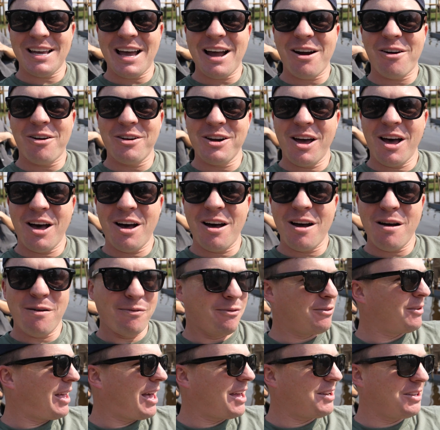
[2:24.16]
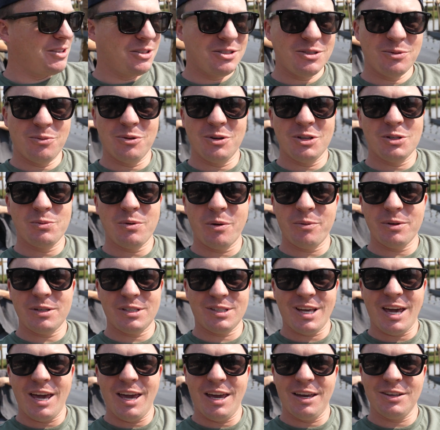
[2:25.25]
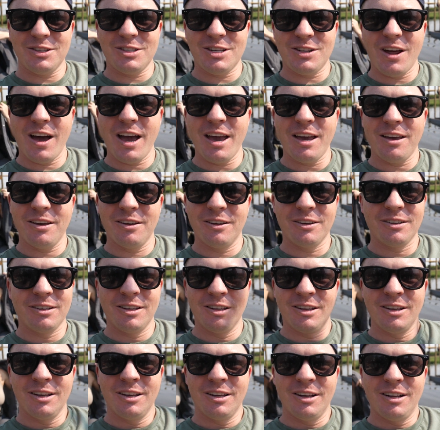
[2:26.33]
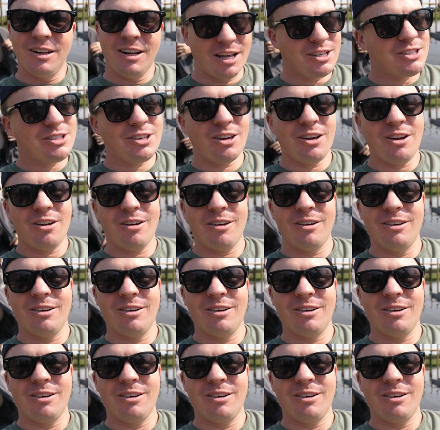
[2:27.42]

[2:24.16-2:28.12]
hour and a half, heading towards where we're staying tonight. Let's go.